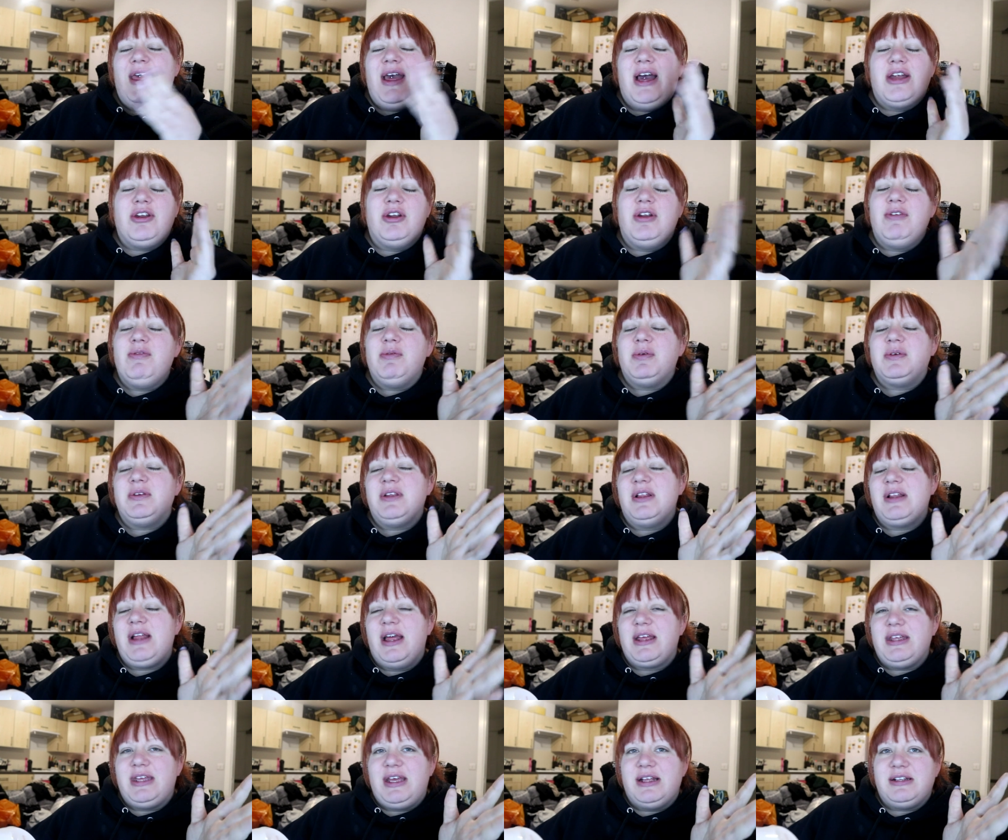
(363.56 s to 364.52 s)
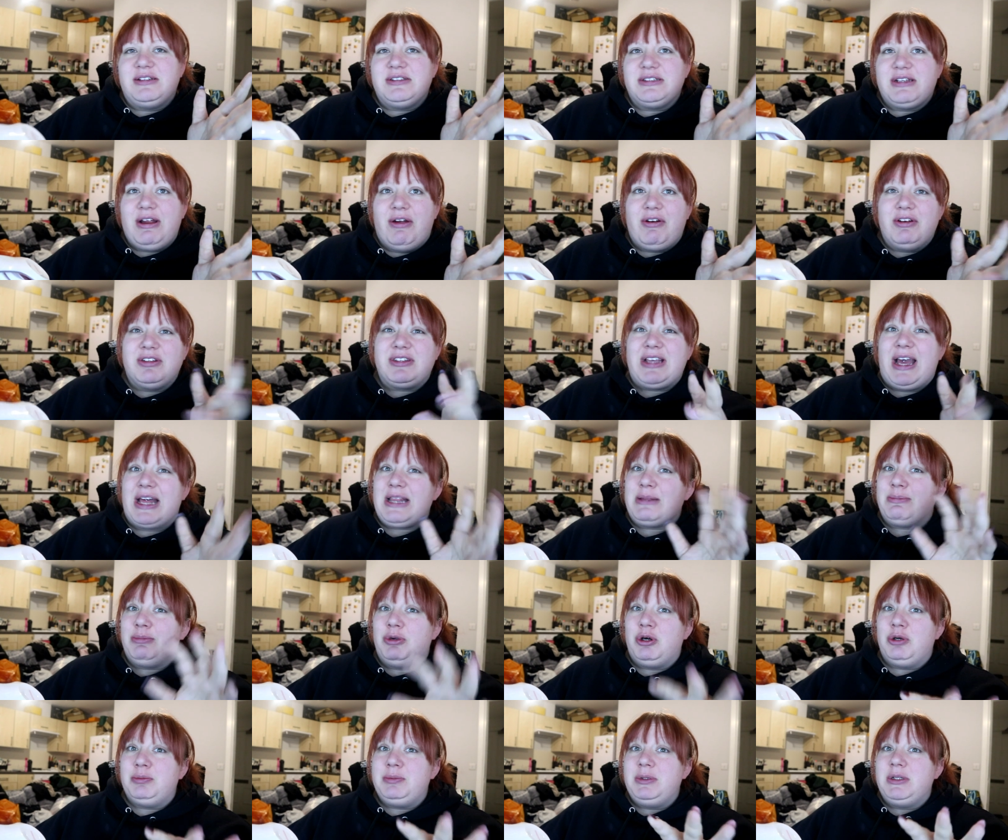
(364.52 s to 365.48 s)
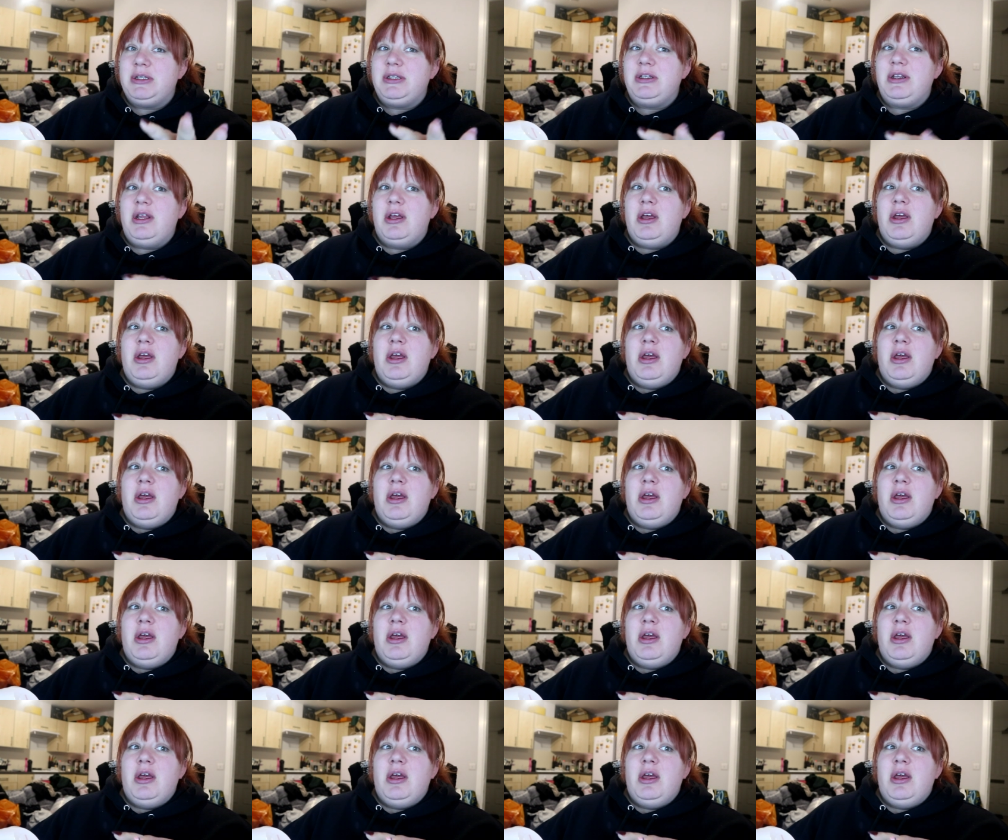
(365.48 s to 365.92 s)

I don't know if it's because I like Gale as a character at the moment,